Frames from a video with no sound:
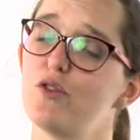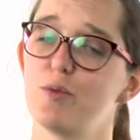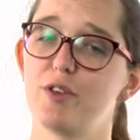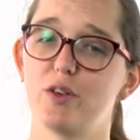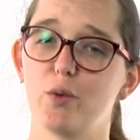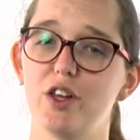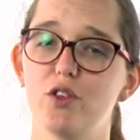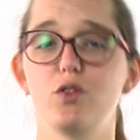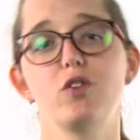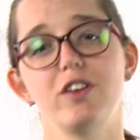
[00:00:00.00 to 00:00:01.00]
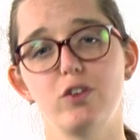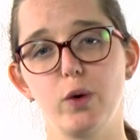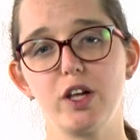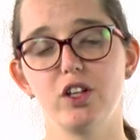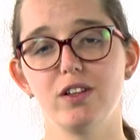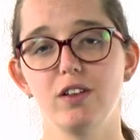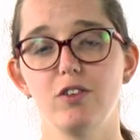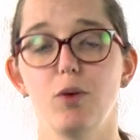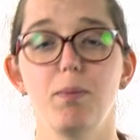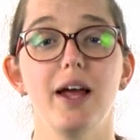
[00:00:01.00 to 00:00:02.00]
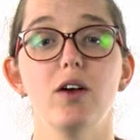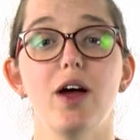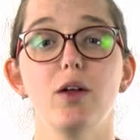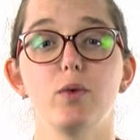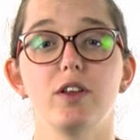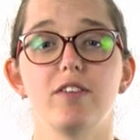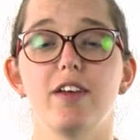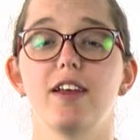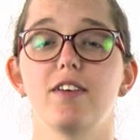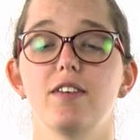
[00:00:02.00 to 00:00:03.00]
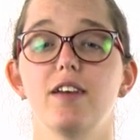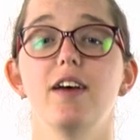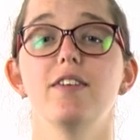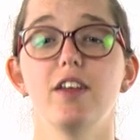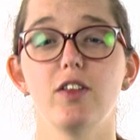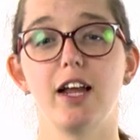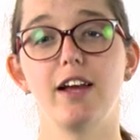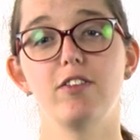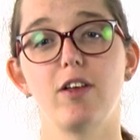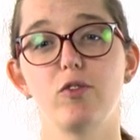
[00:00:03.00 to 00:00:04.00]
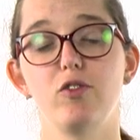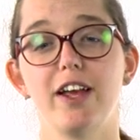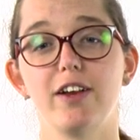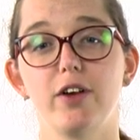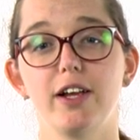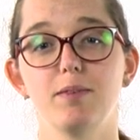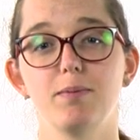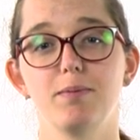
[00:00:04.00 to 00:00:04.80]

from situation to situation, so play around with the settings until the light stops flickering.